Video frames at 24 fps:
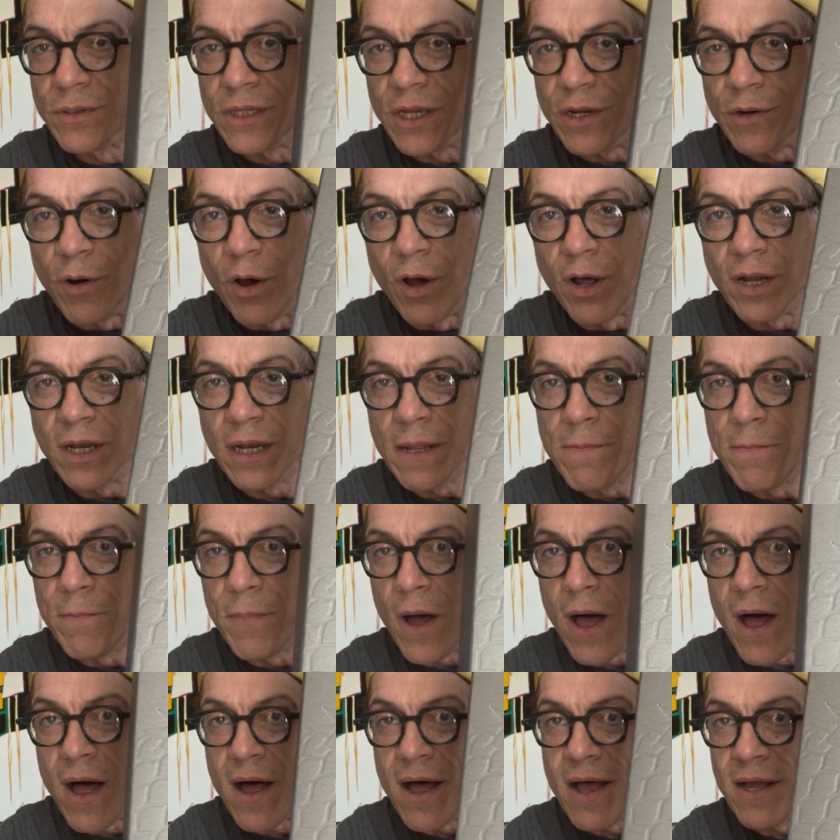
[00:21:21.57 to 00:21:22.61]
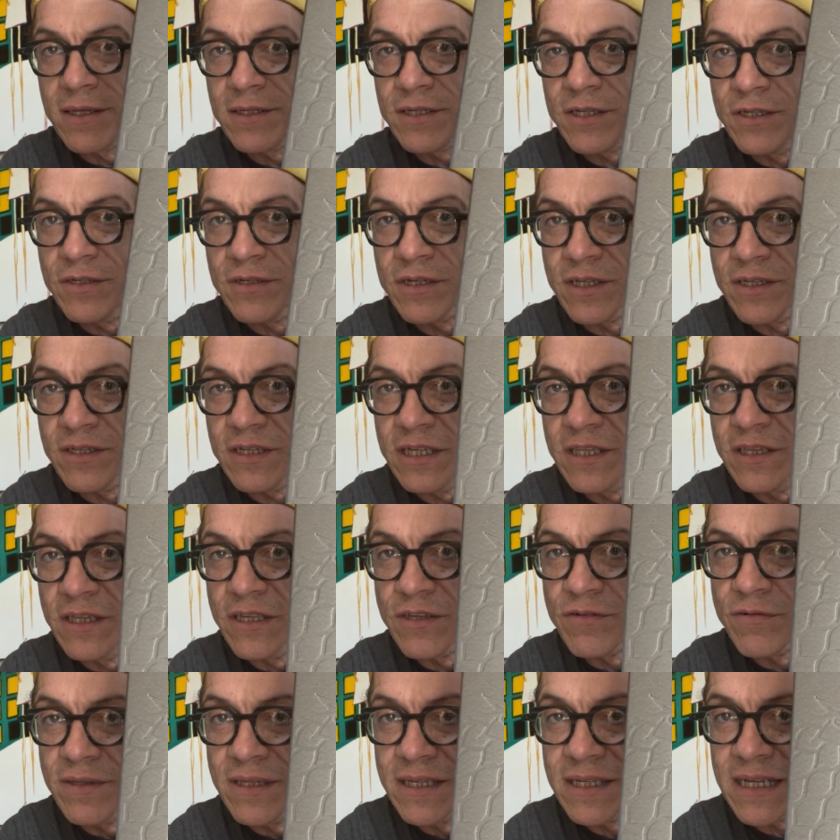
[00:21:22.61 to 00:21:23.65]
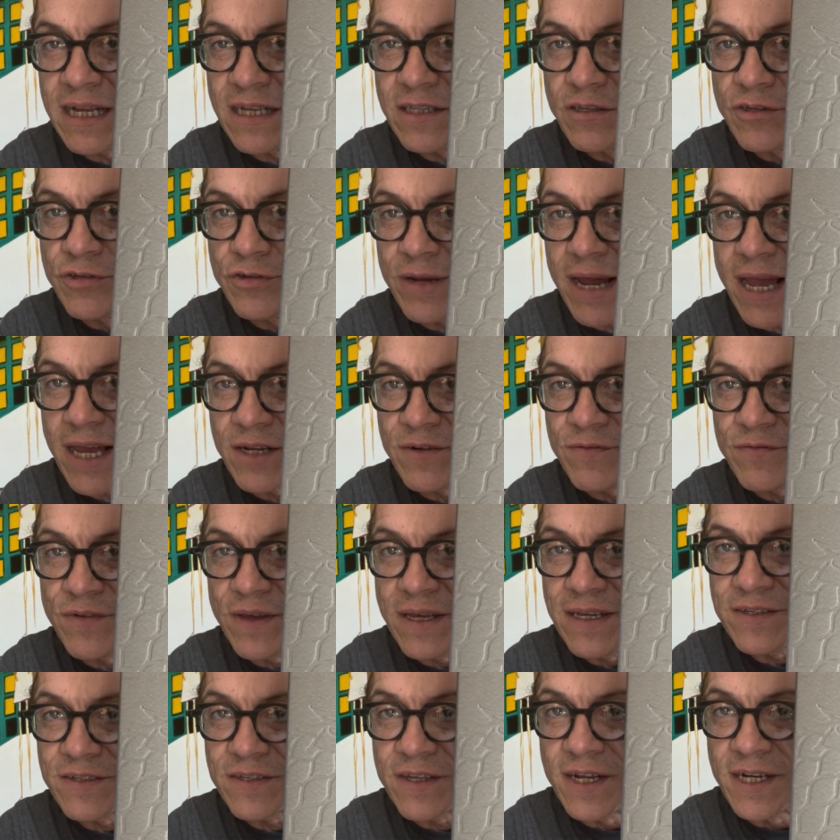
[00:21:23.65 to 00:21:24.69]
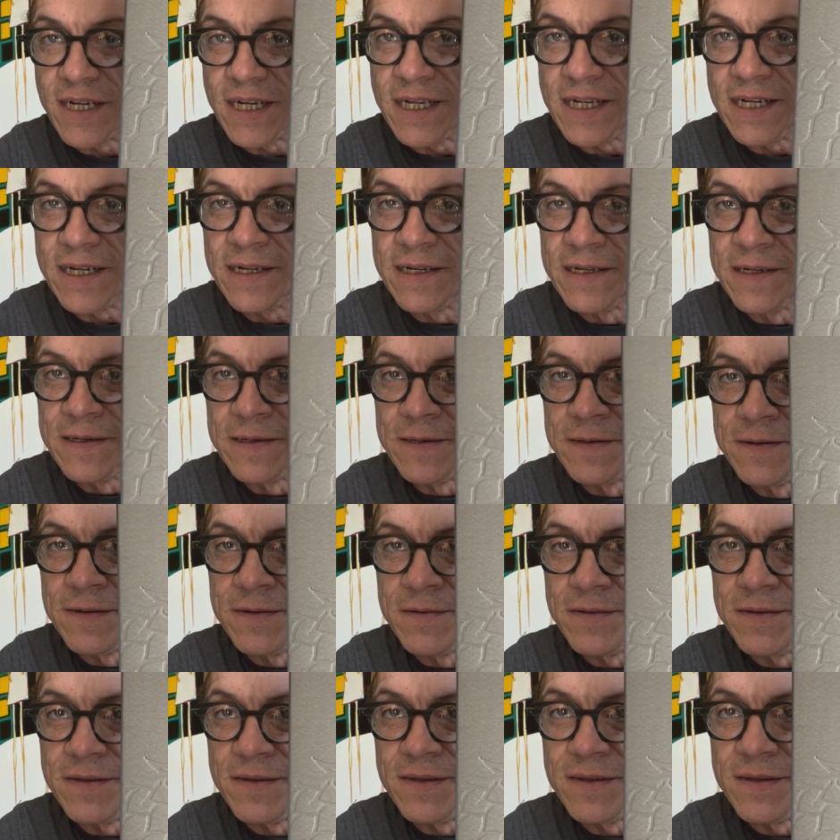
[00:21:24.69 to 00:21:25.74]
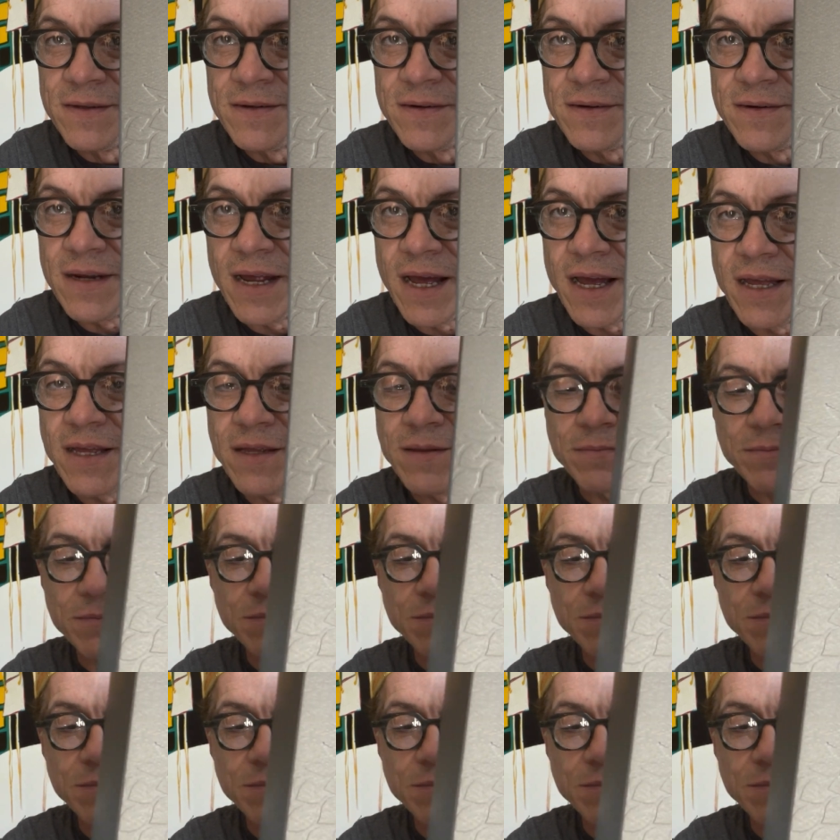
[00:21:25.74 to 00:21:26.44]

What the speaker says: They're all embossed. As you can see, this one's got the dragon face on it. Right?